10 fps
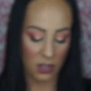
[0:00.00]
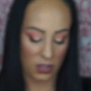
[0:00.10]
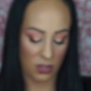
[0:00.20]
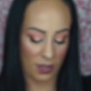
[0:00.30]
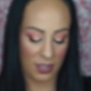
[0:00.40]

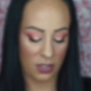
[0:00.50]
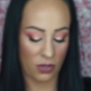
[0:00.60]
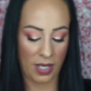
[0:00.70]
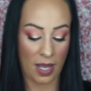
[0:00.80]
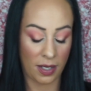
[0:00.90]
So let's
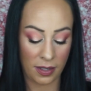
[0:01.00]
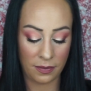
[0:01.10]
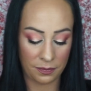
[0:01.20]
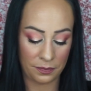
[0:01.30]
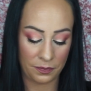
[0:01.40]
look at
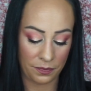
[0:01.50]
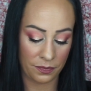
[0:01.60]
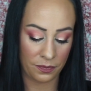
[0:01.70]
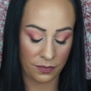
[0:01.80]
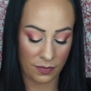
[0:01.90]
it.
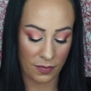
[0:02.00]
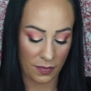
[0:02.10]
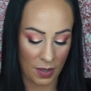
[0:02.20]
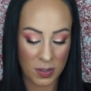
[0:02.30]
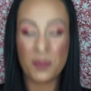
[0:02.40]

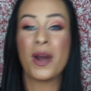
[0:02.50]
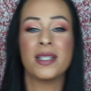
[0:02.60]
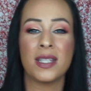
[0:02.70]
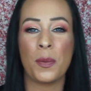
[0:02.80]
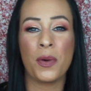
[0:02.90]
I'm surprised
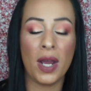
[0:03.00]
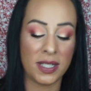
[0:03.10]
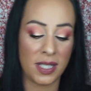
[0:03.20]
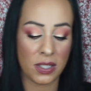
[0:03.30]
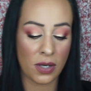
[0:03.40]
at the price.
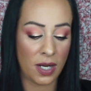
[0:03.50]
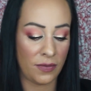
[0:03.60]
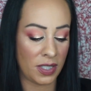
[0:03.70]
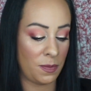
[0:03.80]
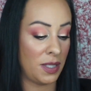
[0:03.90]
These are kind of
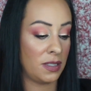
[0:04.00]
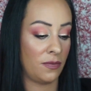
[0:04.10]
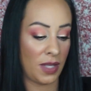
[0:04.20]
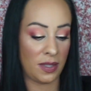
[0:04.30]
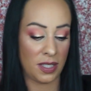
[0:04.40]

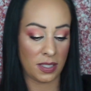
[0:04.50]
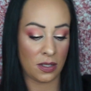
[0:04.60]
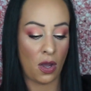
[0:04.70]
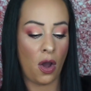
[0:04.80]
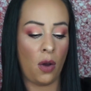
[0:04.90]
expensive. Like this,
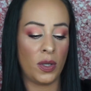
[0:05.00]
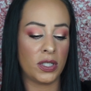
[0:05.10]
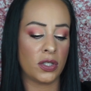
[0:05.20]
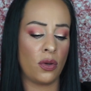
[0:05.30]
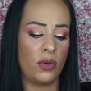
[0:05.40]
oh,
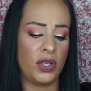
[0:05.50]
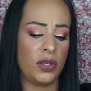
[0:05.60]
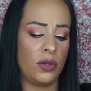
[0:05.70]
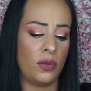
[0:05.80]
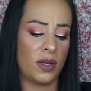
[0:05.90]
it's so
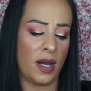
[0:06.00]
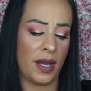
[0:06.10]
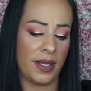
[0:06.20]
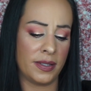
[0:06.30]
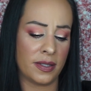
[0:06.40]
cute,
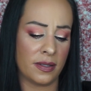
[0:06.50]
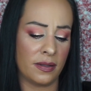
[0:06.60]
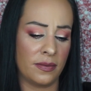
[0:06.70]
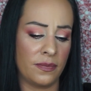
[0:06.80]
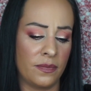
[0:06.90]
guys.
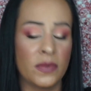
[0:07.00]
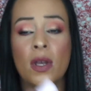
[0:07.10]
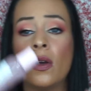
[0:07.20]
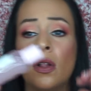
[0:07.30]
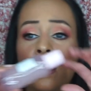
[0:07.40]

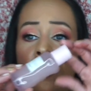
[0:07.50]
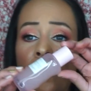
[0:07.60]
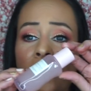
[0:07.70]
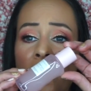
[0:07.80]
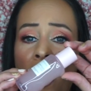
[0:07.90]
Look
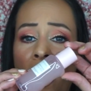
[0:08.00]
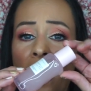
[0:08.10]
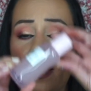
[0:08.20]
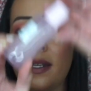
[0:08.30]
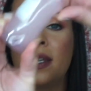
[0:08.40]
at that.